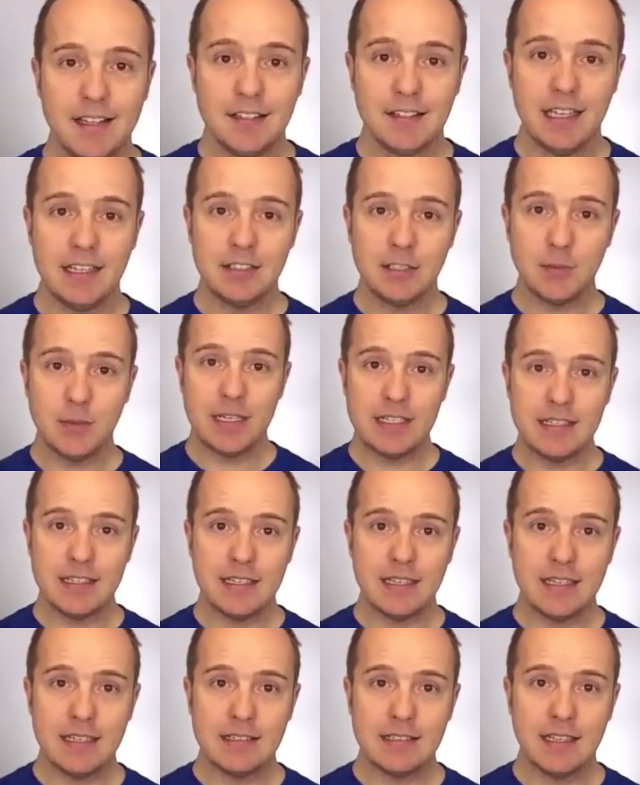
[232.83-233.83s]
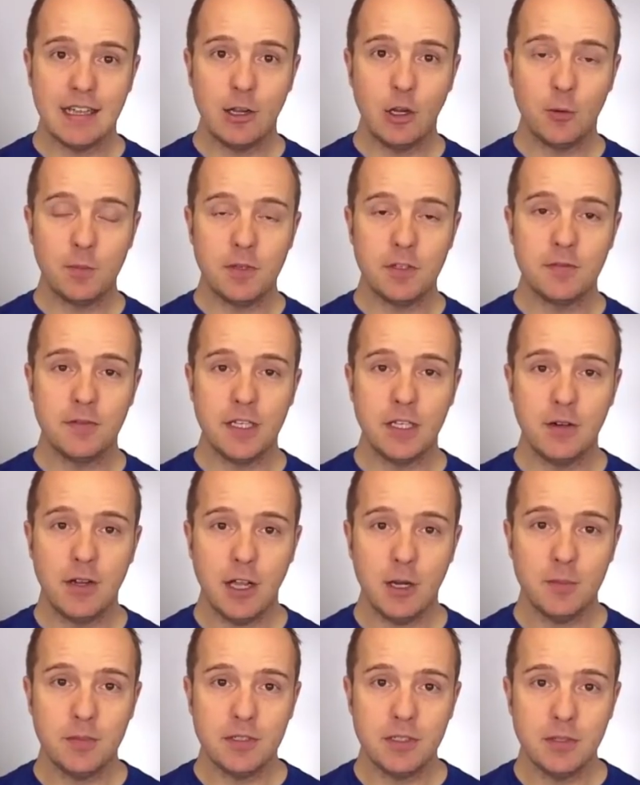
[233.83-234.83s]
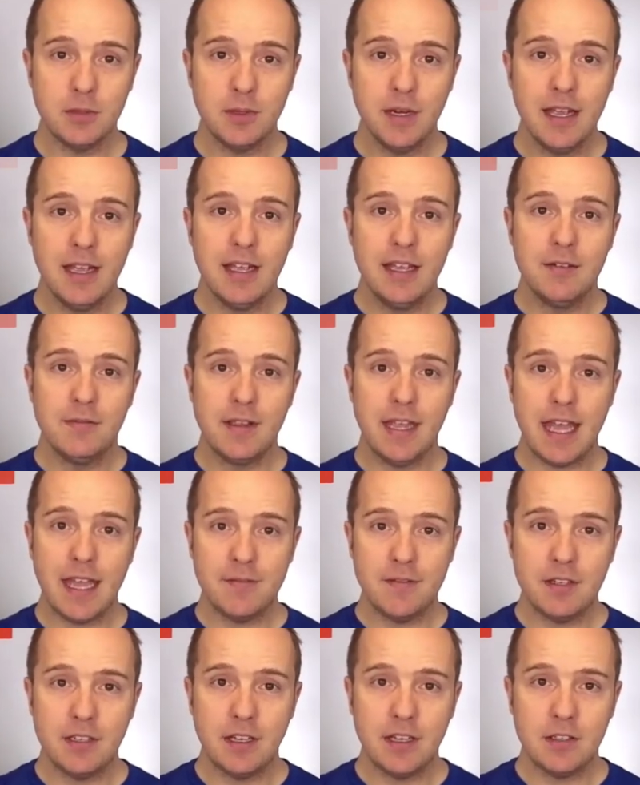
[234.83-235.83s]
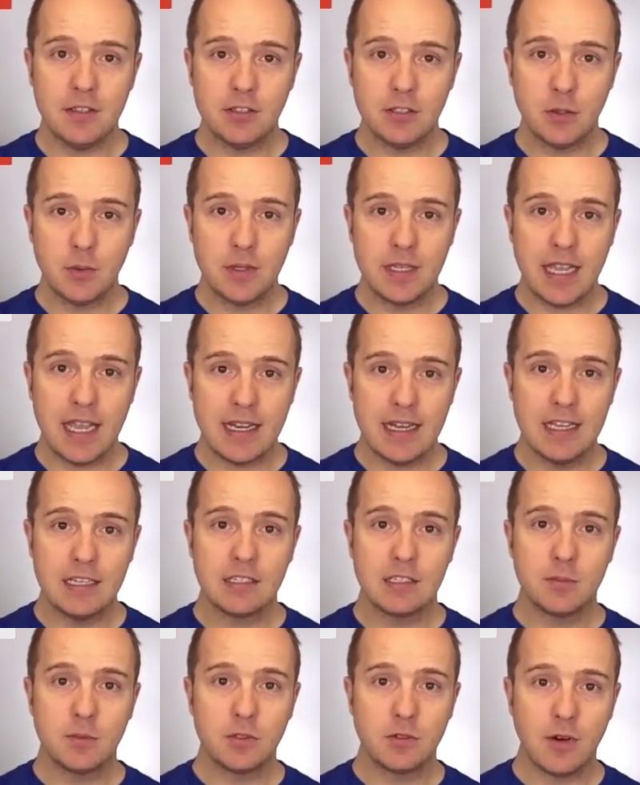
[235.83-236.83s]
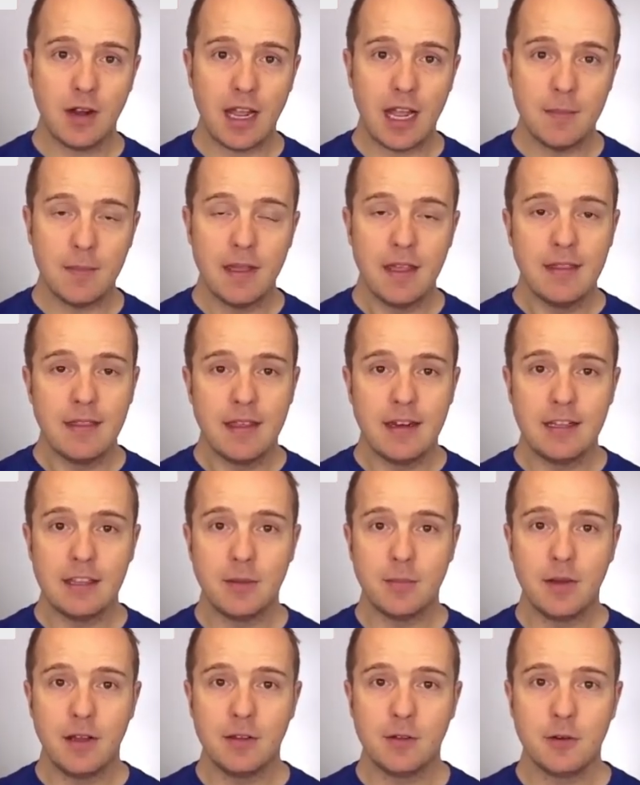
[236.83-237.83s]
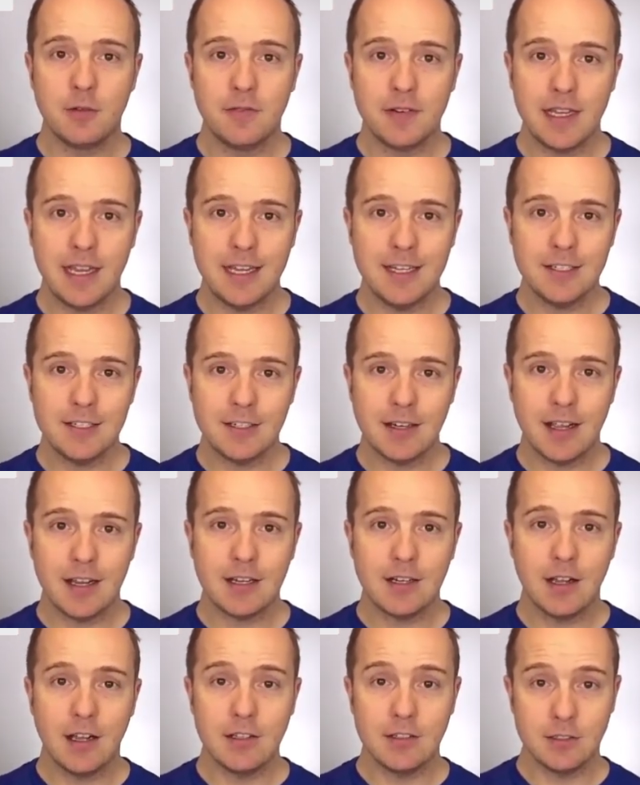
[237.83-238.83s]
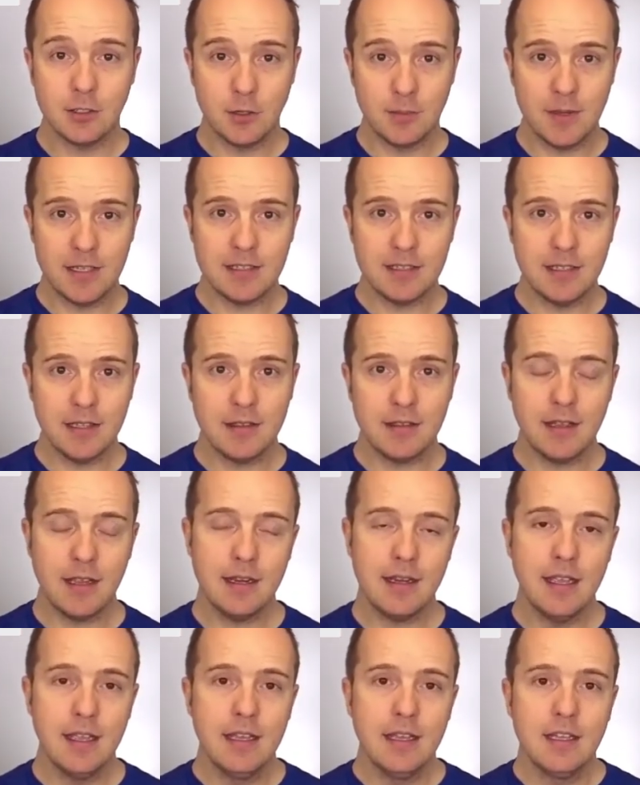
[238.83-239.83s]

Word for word: So that's how easy it is. I hope this video helps you. If you haven't done so yet, hit subscribe and hit the bell notification icon so you don't miss anything.